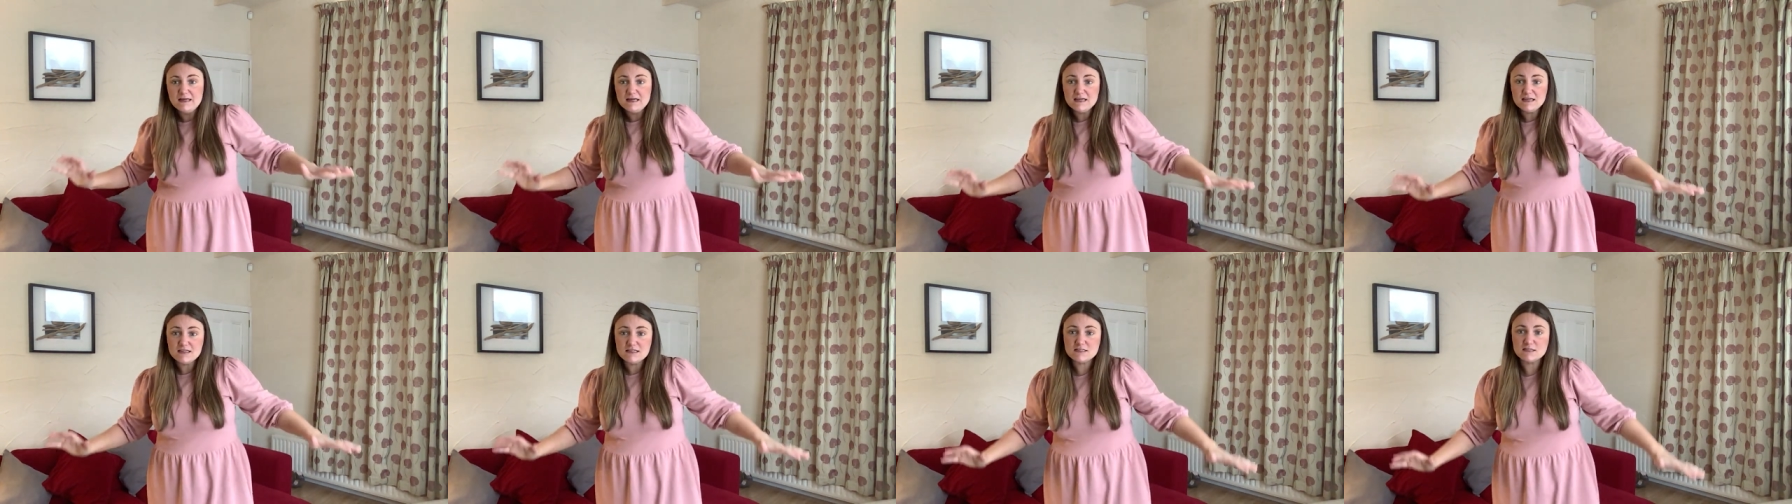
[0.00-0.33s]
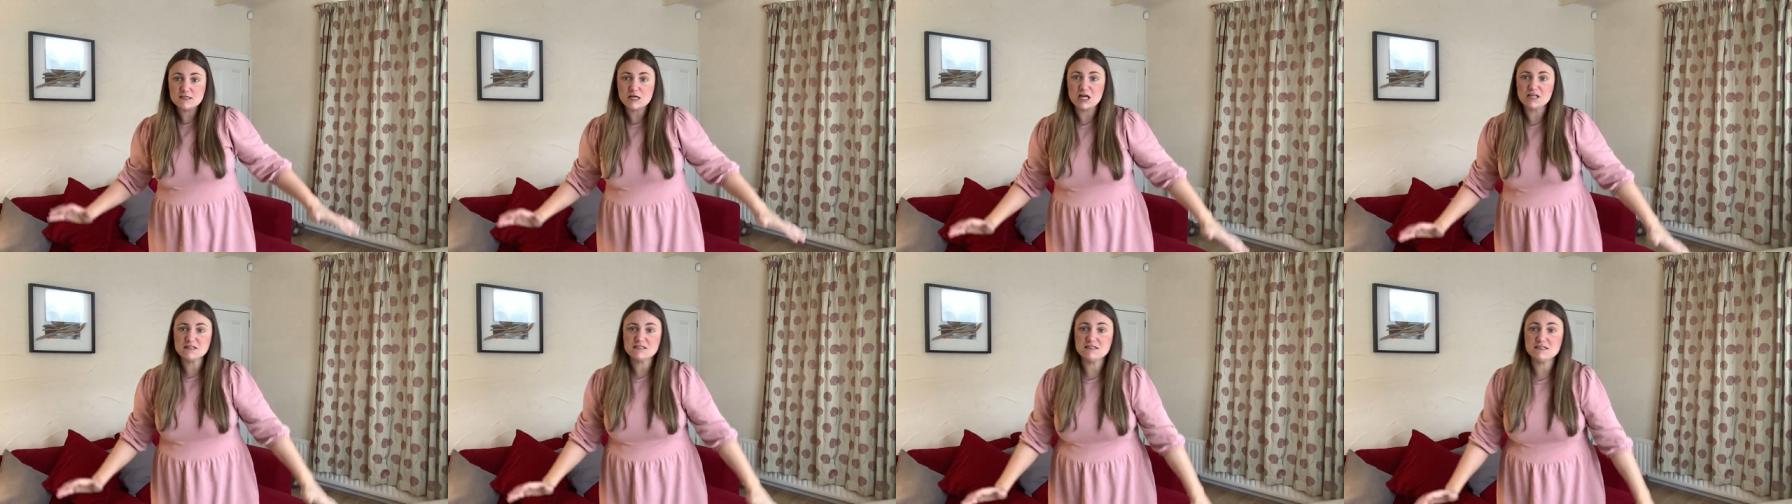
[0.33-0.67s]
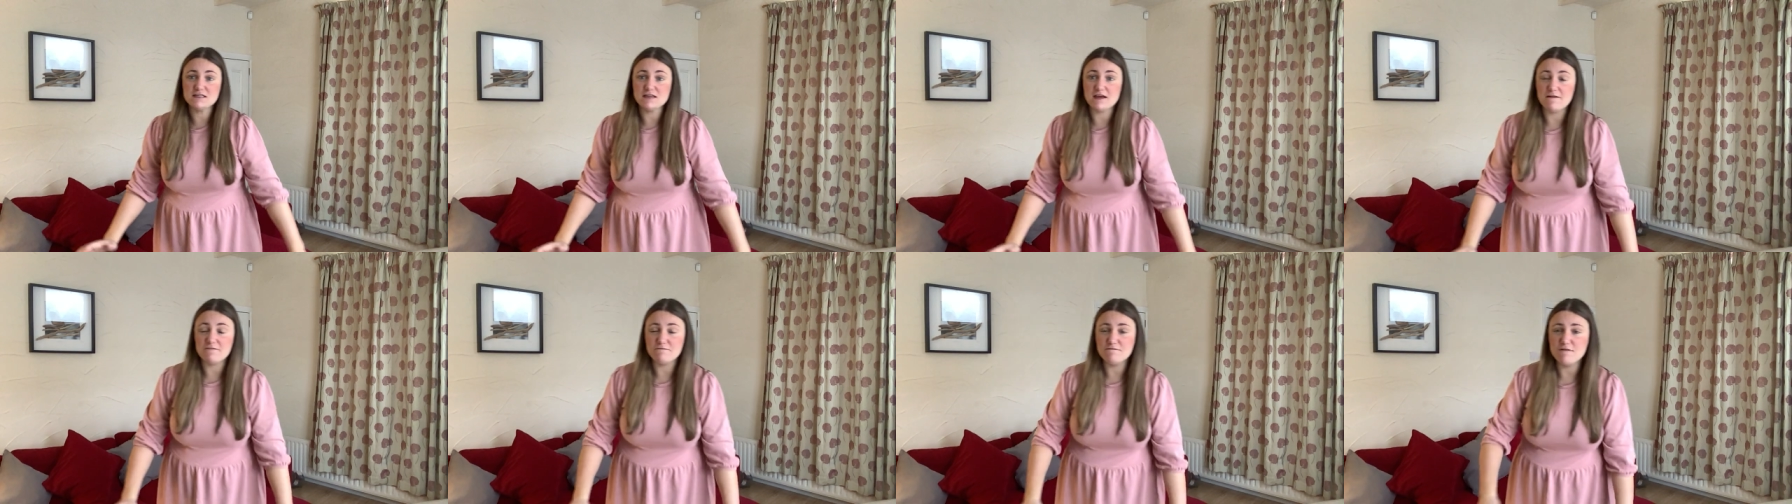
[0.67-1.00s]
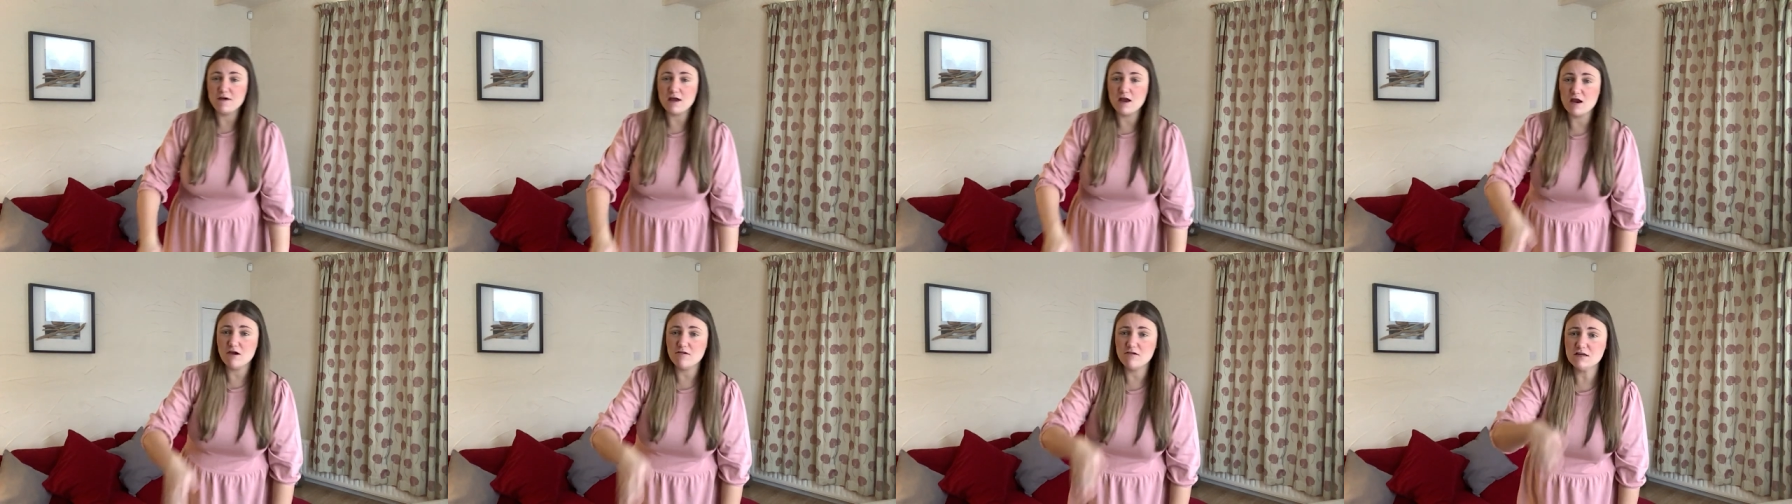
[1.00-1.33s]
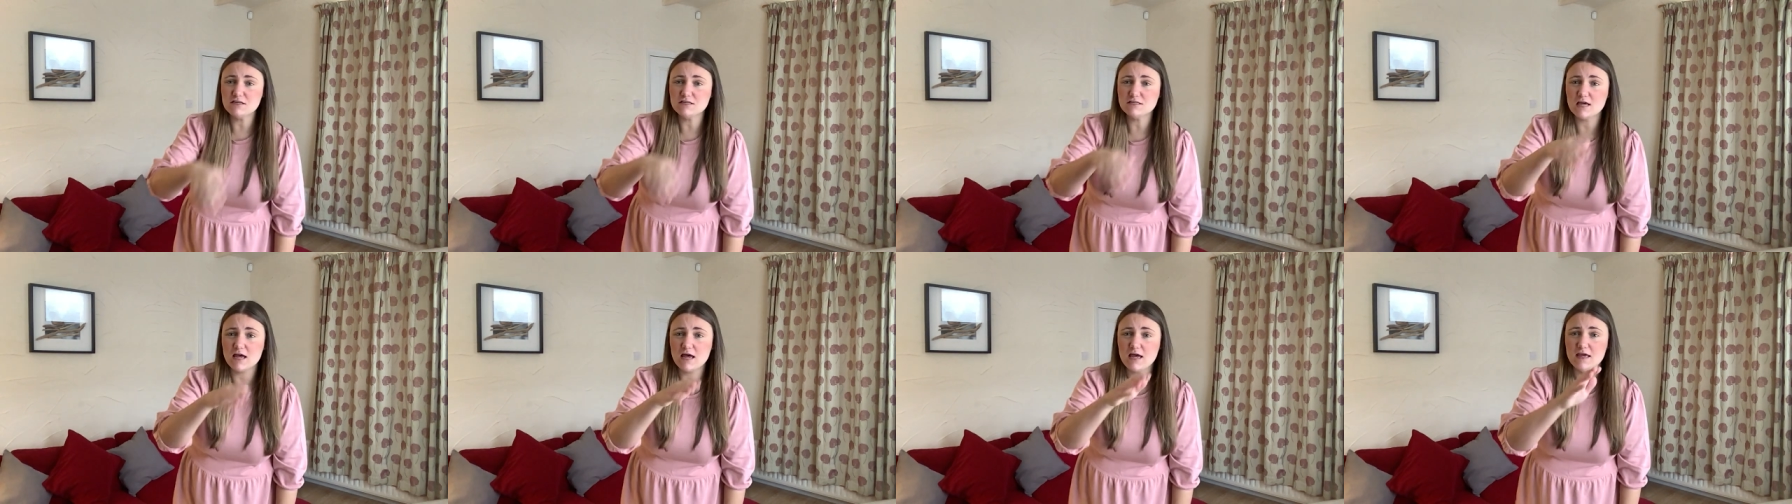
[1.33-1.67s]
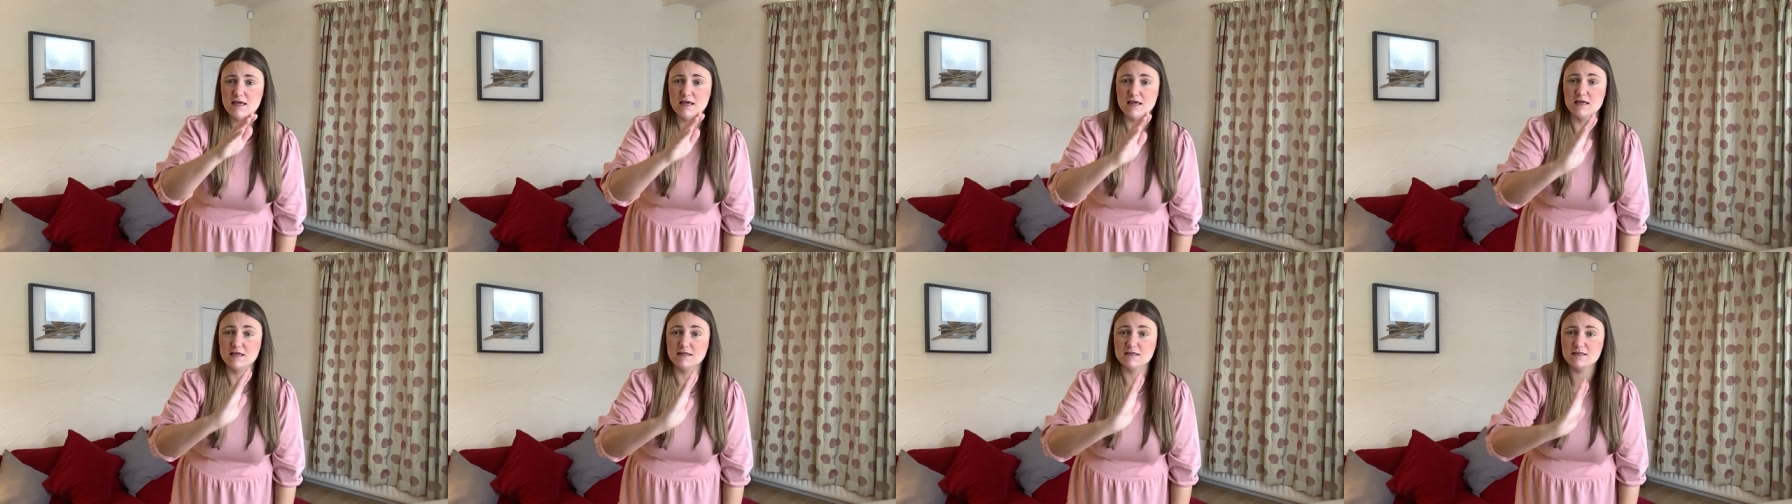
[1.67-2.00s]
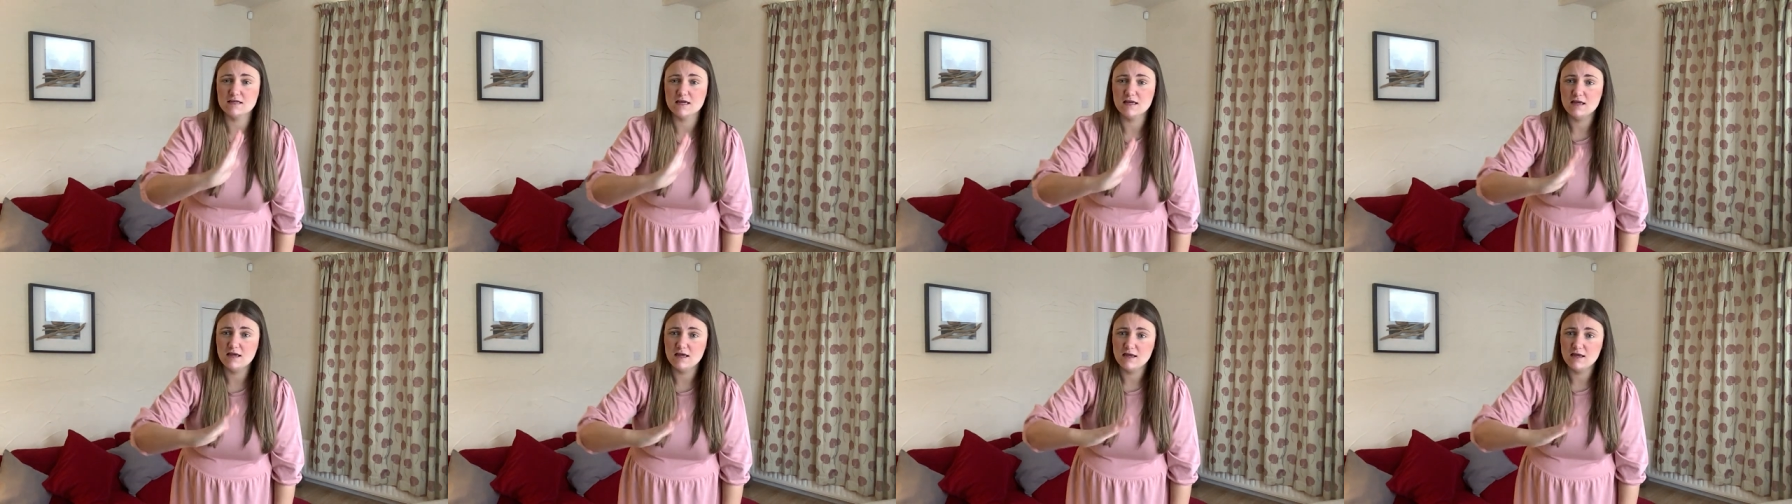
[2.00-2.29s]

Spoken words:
started to get very tired,